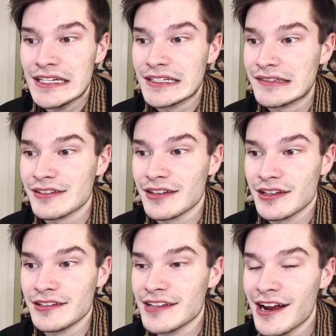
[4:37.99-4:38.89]
It's
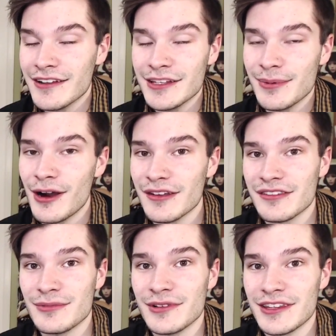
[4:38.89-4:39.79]
entirely
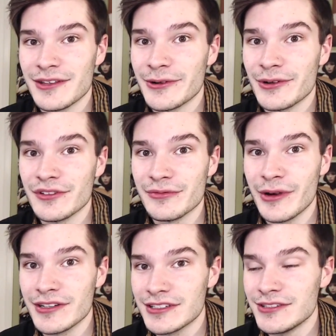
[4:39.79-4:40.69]
possible that the girls
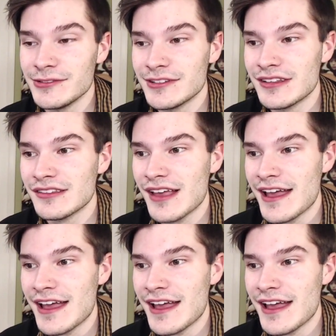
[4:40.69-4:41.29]
want to do this,